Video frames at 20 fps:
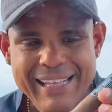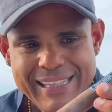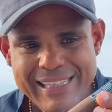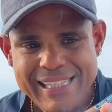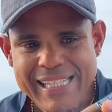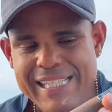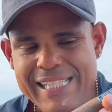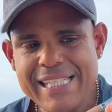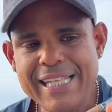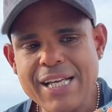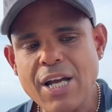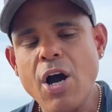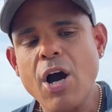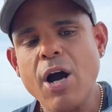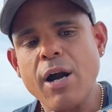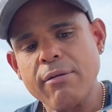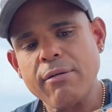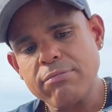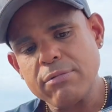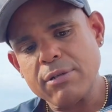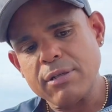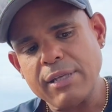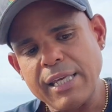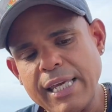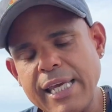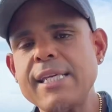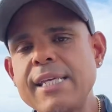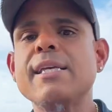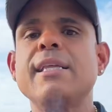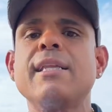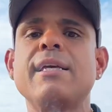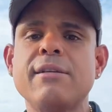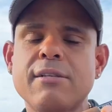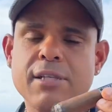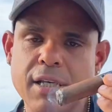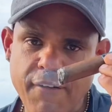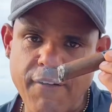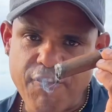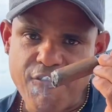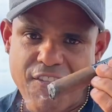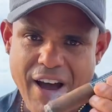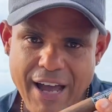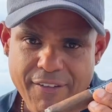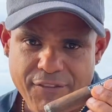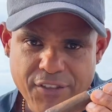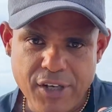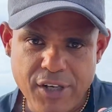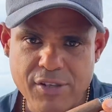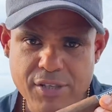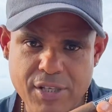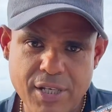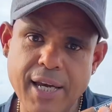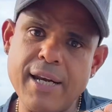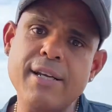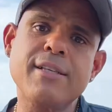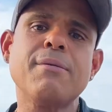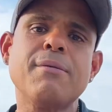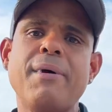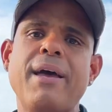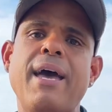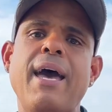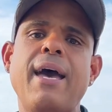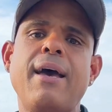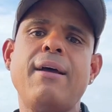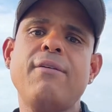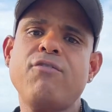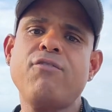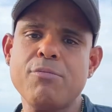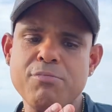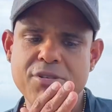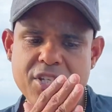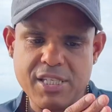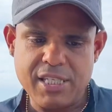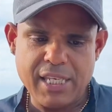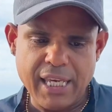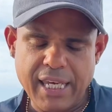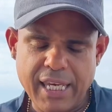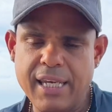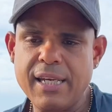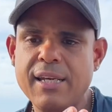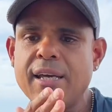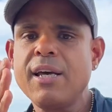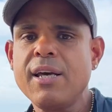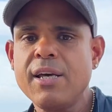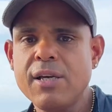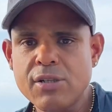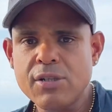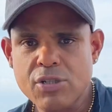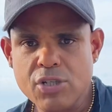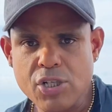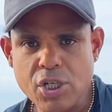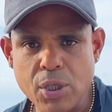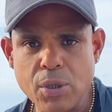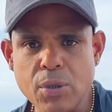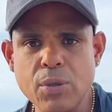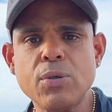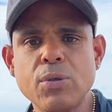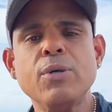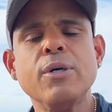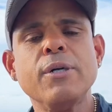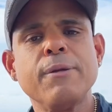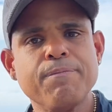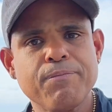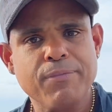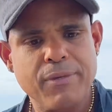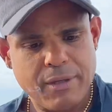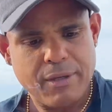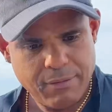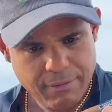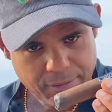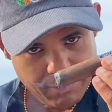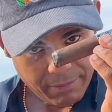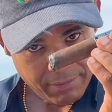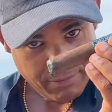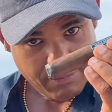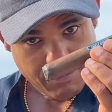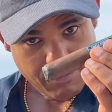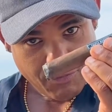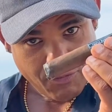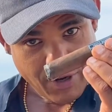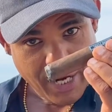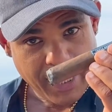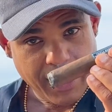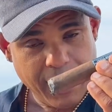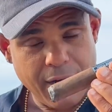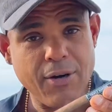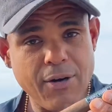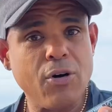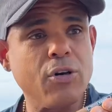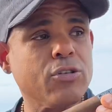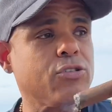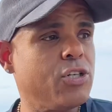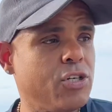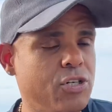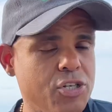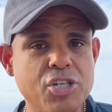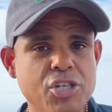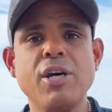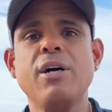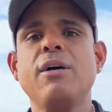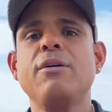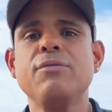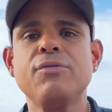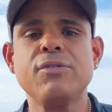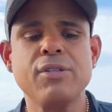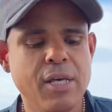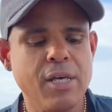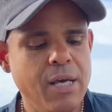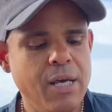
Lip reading: This cigar easily took 5 years to get into my hand, from seed to right here, or to your shelves,